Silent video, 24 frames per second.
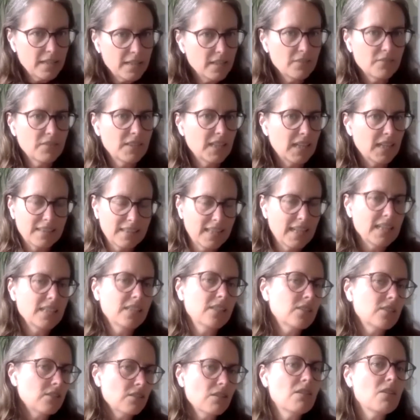of that.
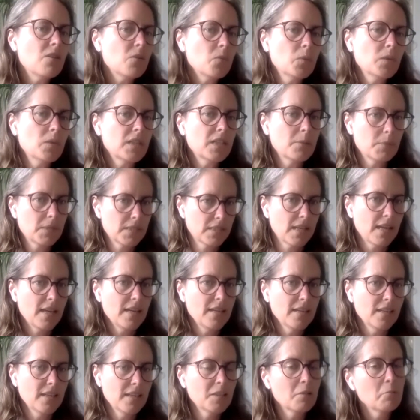That's not what I'm
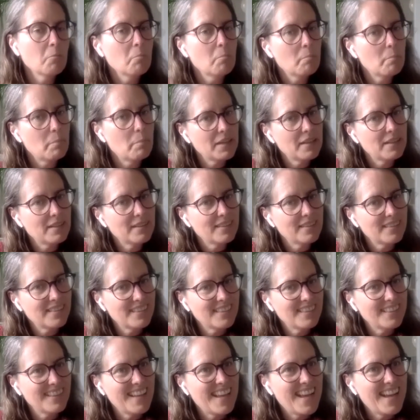saying, but
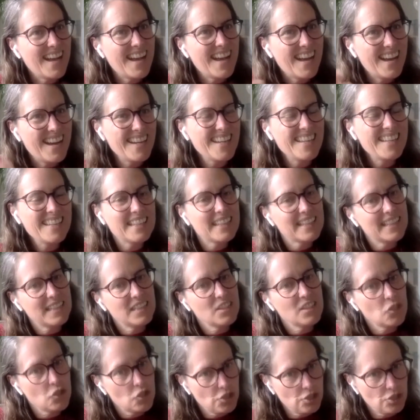I
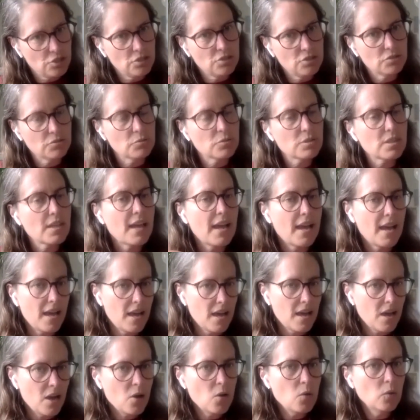can choose
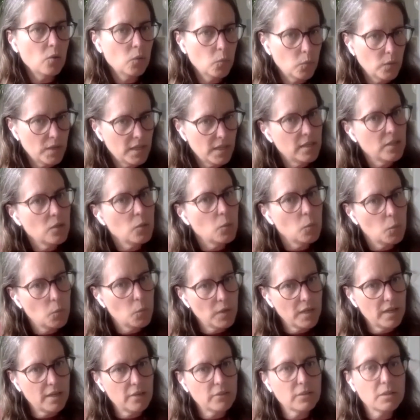how, when,
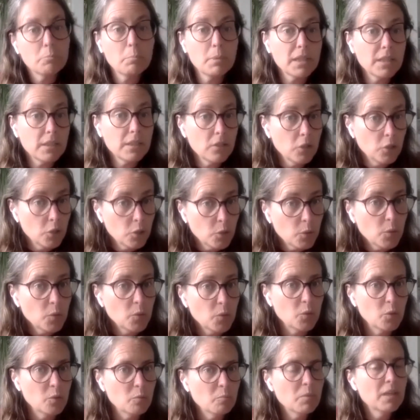where, and by
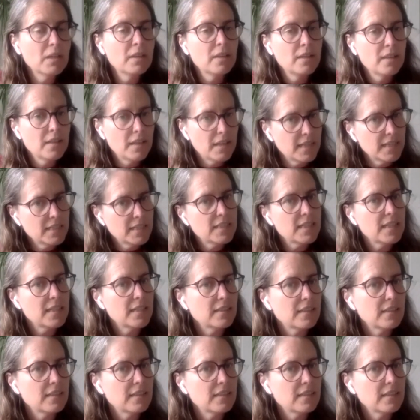whom I take